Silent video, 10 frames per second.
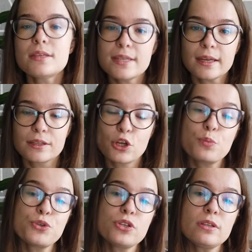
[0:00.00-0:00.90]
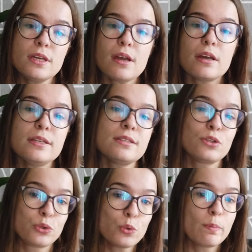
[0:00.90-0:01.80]
The second option
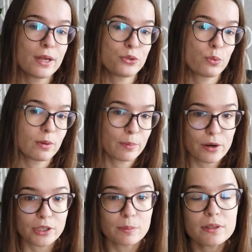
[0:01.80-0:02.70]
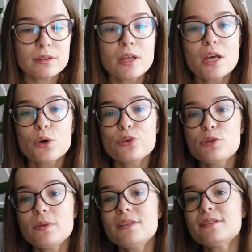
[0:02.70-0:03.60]
is two-bedroom apartment,
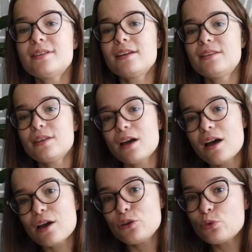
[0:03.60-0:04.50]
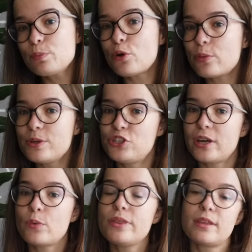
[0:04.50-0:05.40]
which means that you'll probably
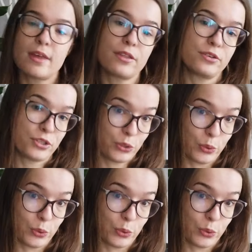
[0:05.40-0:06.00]
share with another